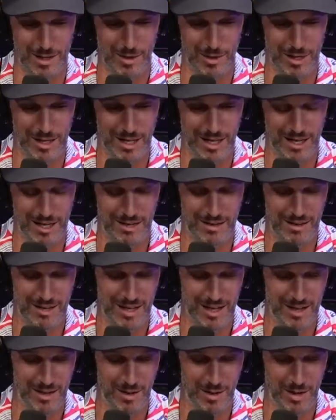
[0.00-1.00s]
to go that
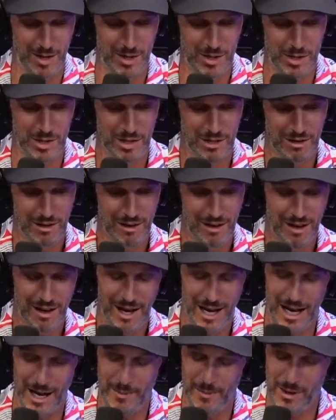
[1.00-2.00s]
that harsh.
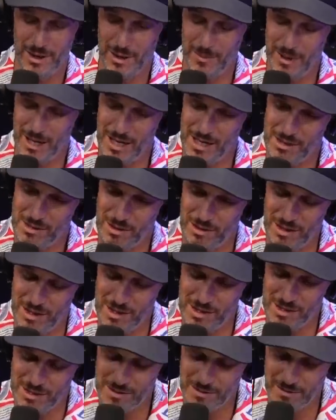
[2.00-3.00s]
Um, let me ask you
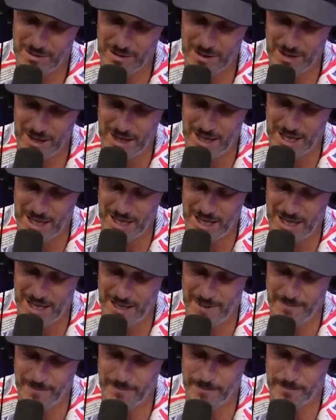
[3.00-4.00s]
this:
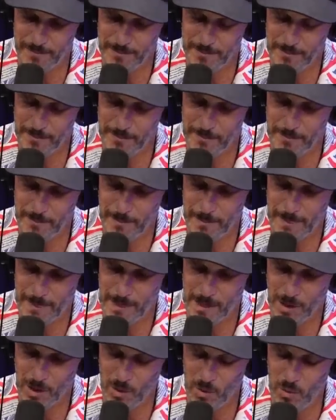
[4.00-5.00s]
um,
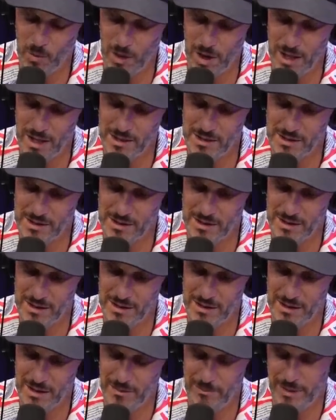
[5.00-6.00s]
what?
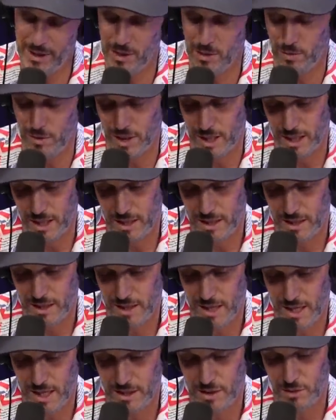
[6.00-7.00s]
And by the
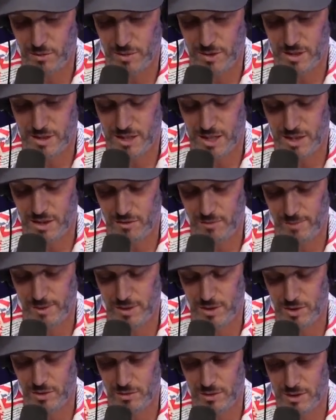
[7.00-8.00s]
way, I do want to say you've
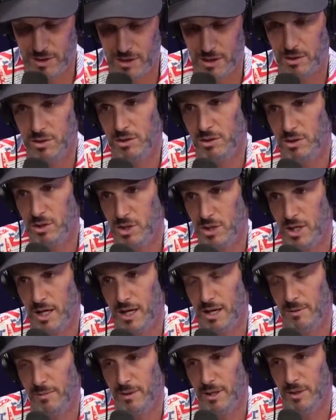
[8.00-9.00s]
been doing such a good
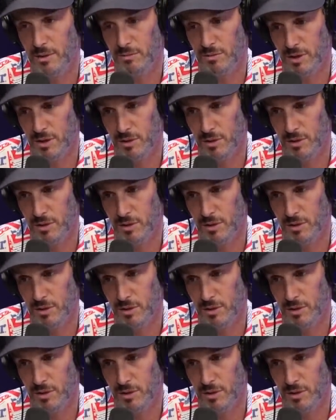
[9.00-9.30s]
job on the